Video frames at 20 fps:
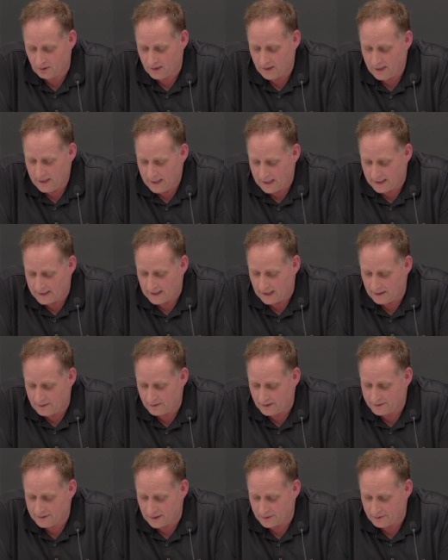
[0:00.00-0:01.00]
and other
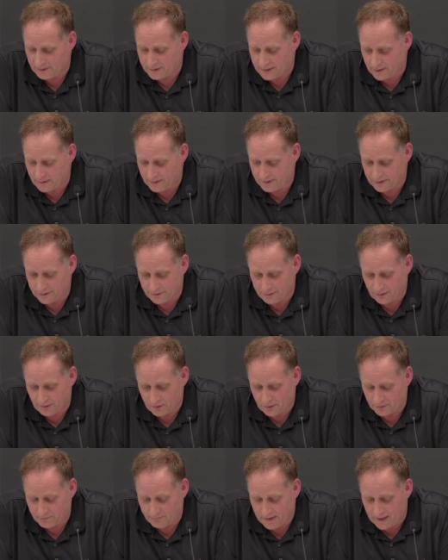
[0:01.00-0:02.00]
essential services to
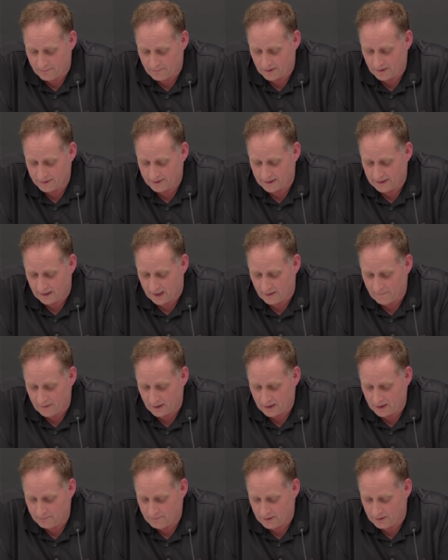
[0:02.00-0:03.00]
those members of our
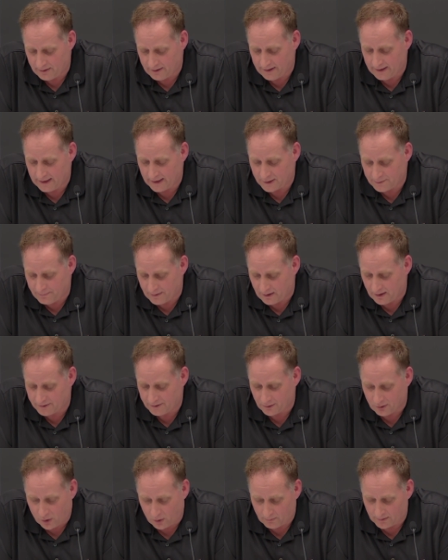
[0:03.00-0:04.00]
community experiencing
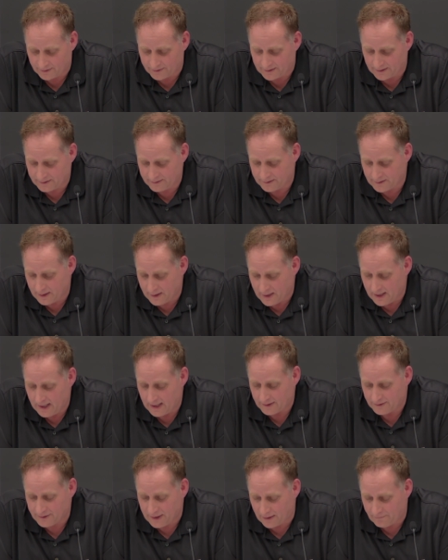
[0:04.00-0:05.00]
homelessness and
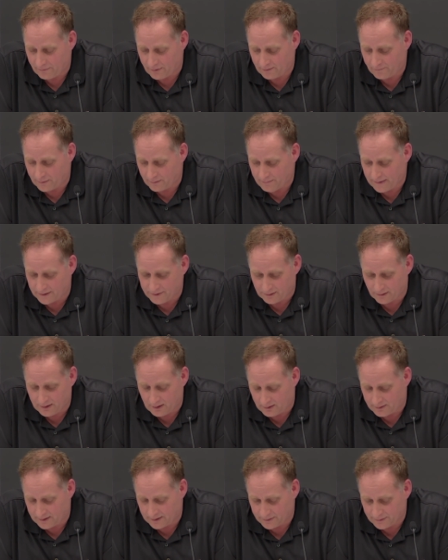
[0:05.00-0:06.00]
suffering from mental
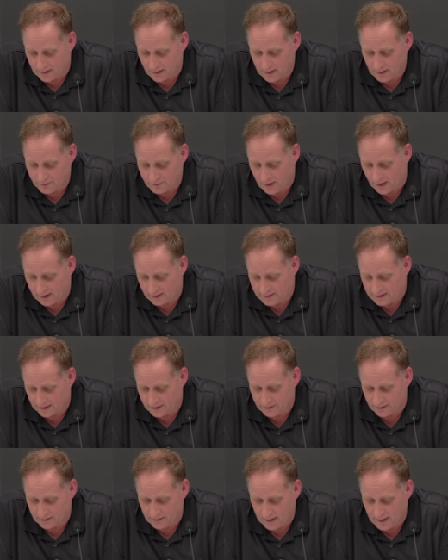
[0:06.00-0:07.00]
illness, drug
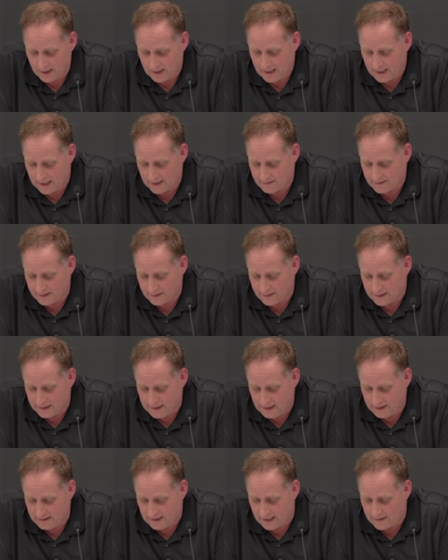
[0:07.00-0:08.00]
addiction, and the
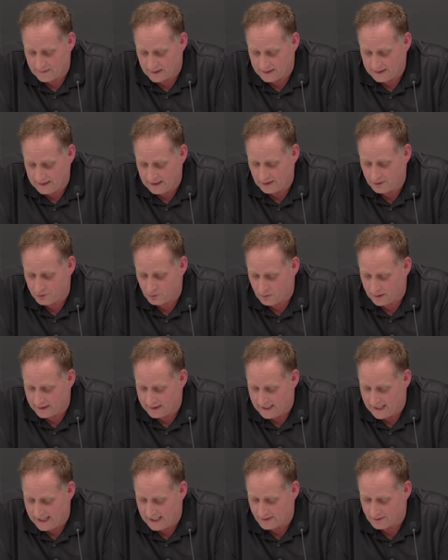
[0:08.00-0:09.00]
need to
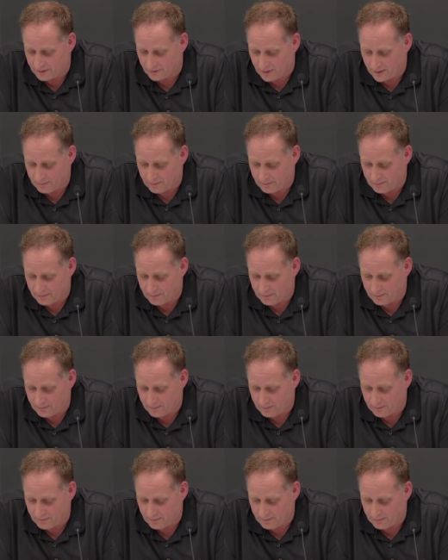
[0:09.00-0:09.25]
engage in criminal